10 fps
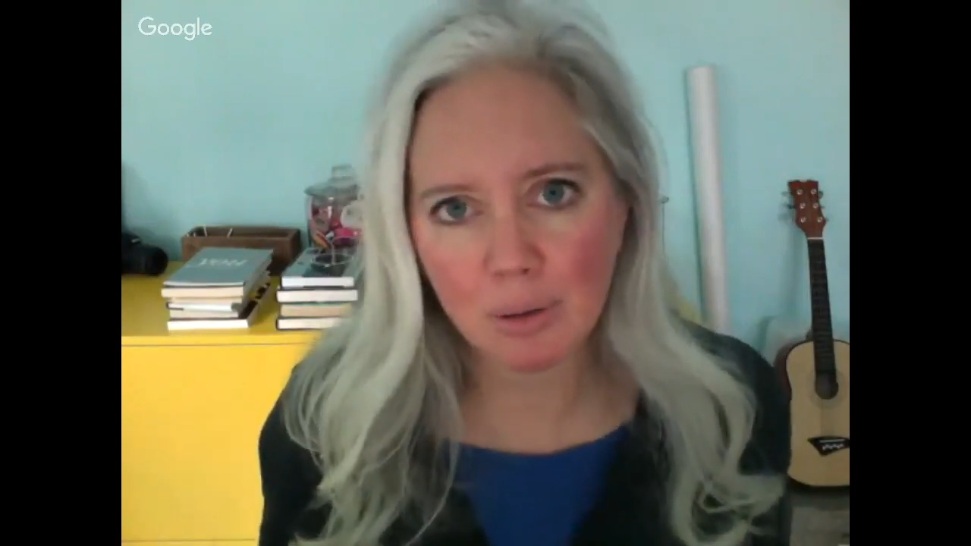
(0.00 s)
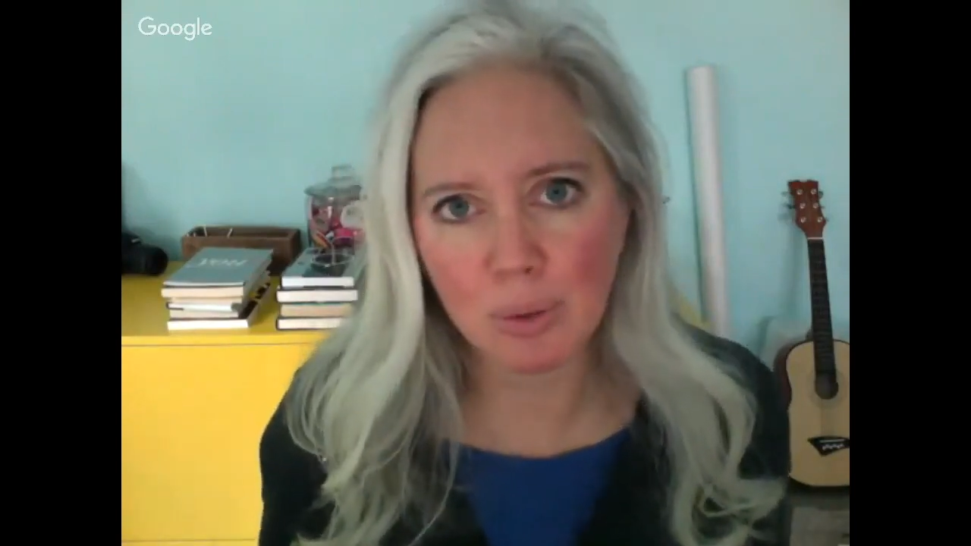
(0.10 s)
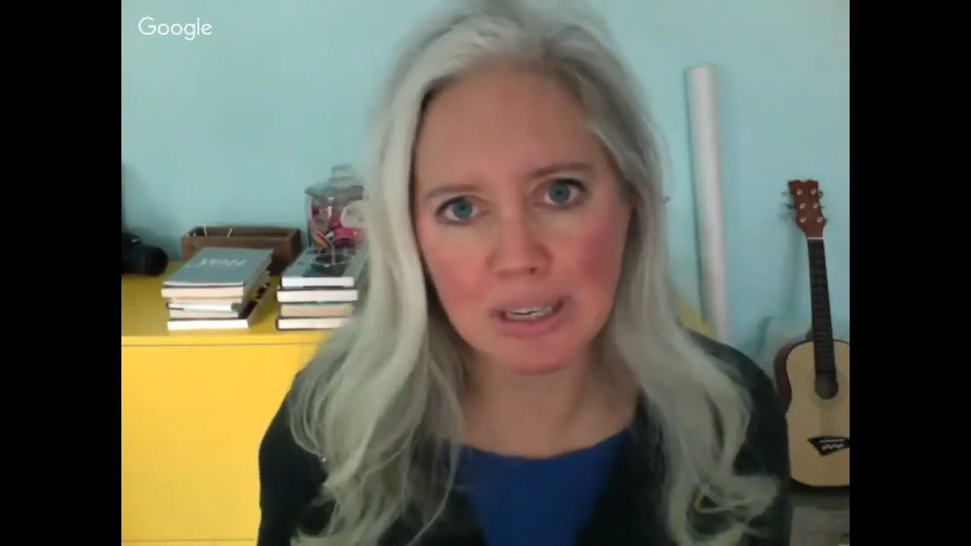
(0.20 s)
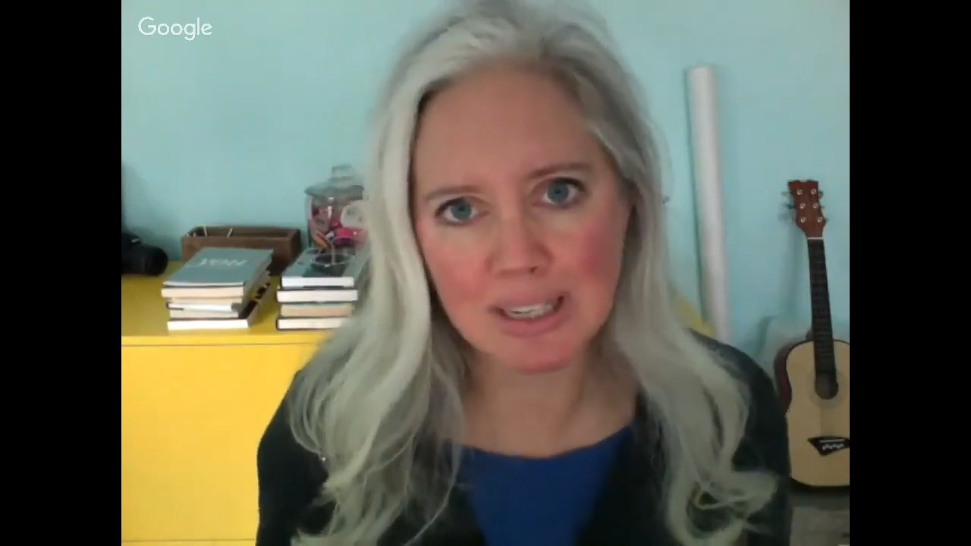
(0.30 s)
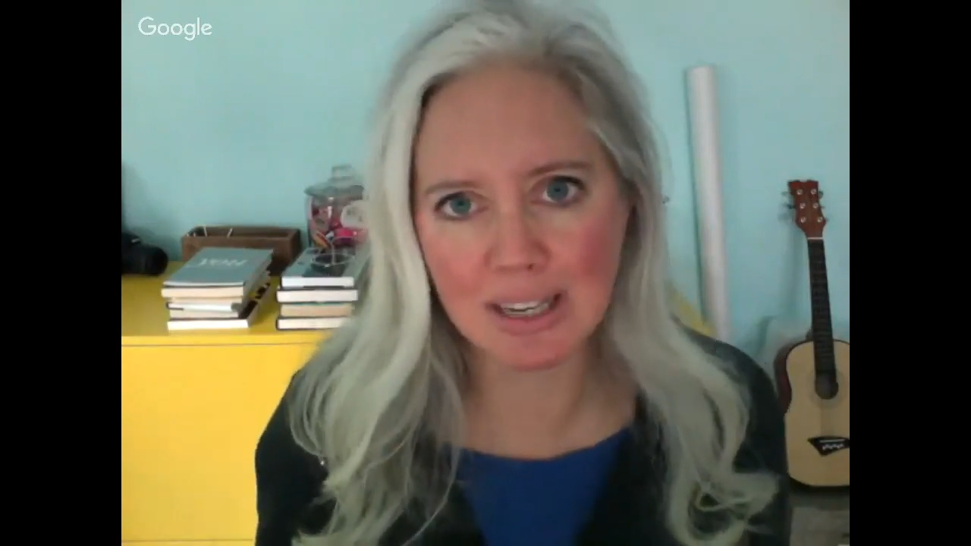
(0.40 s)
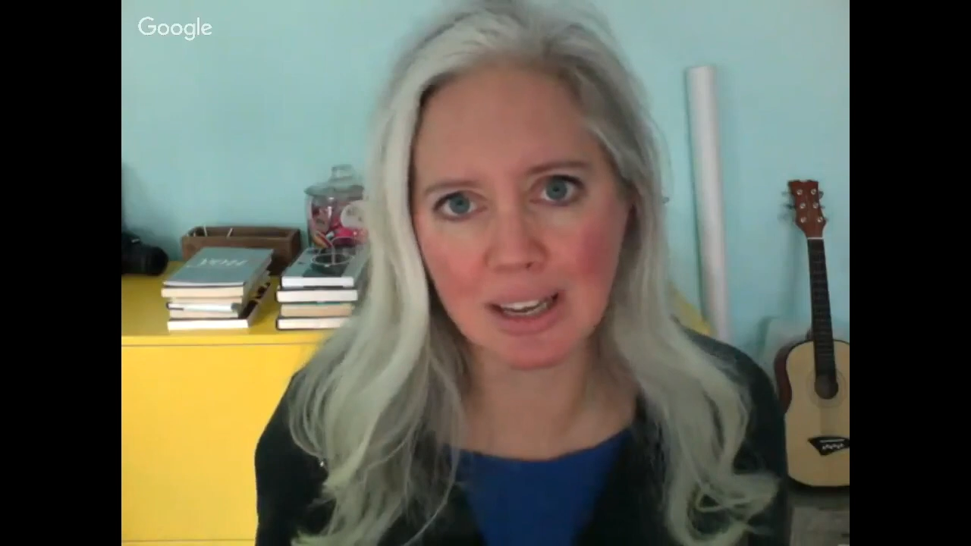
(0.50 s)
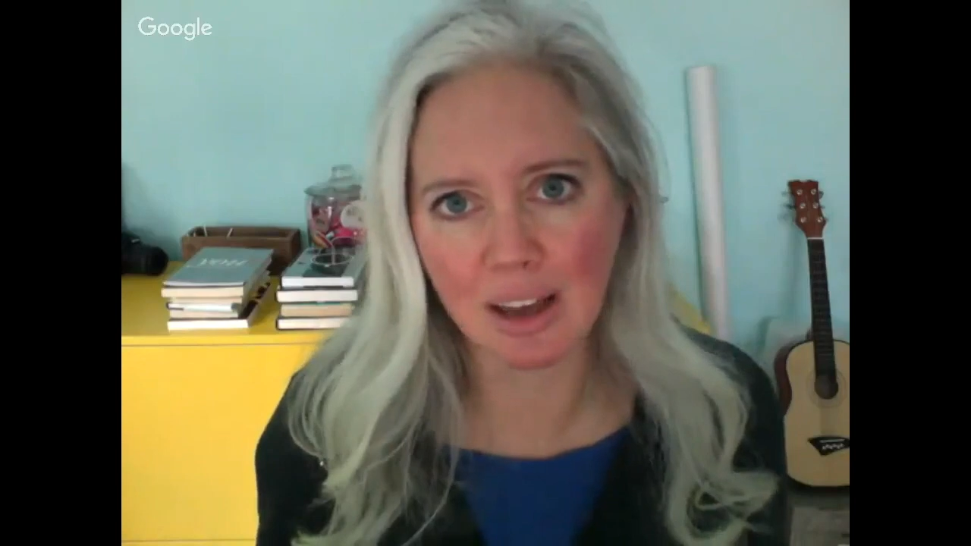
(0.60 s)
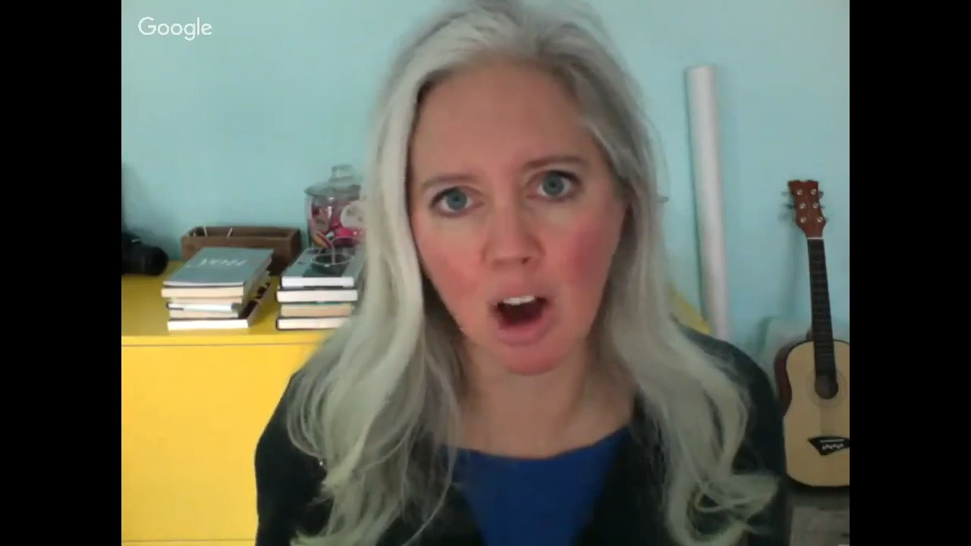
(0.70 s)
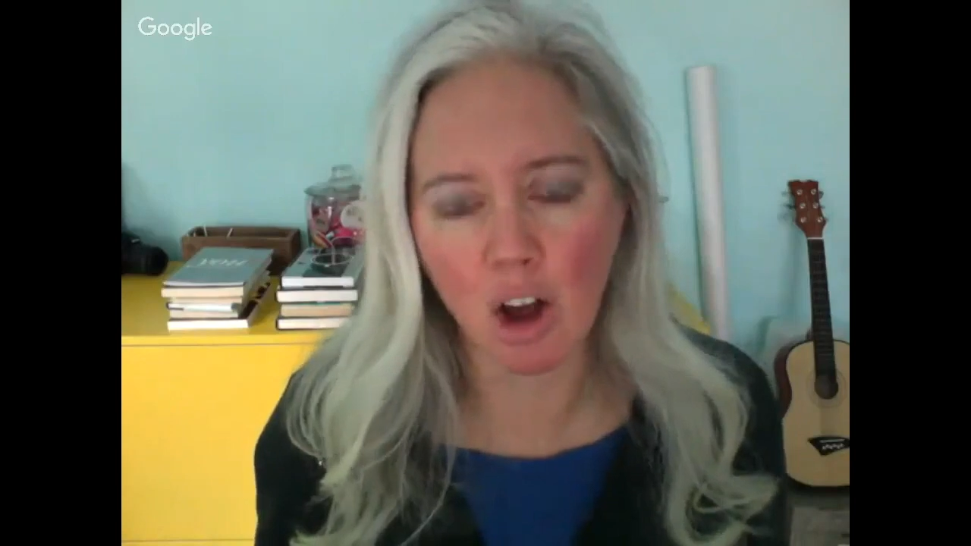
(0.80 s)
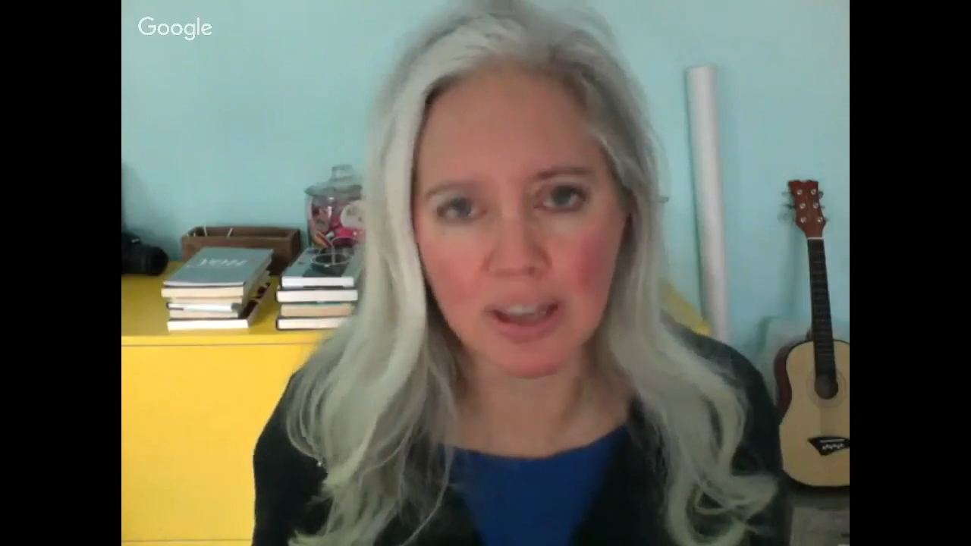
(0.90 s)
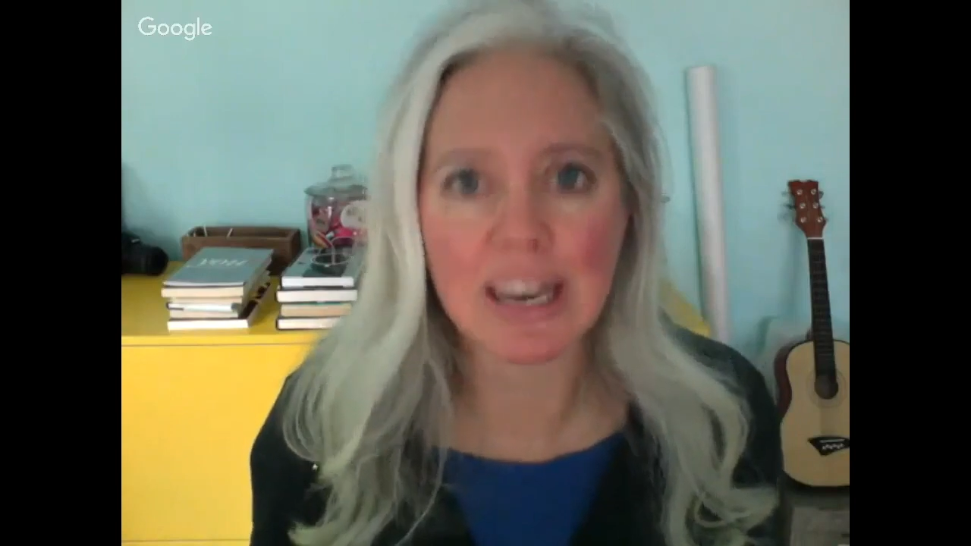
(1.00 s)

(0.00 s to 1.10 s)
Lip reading: we see all the